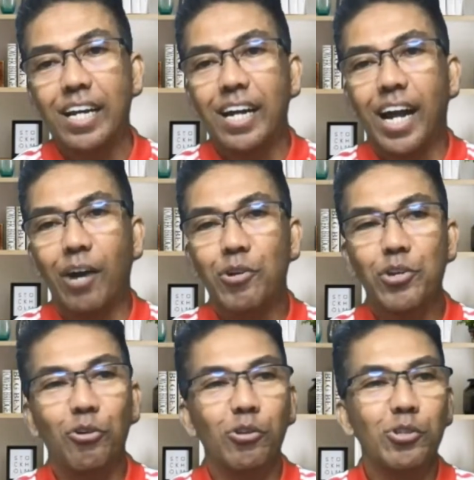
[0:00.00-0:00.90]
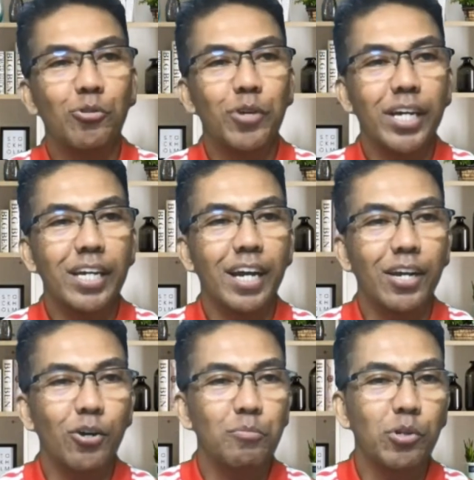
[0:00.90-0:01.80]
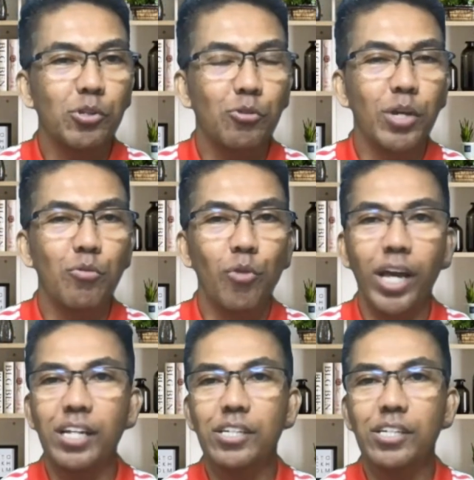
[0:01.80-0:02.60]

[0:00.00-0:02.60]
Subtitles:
How are you all doing? I hope you're doing well.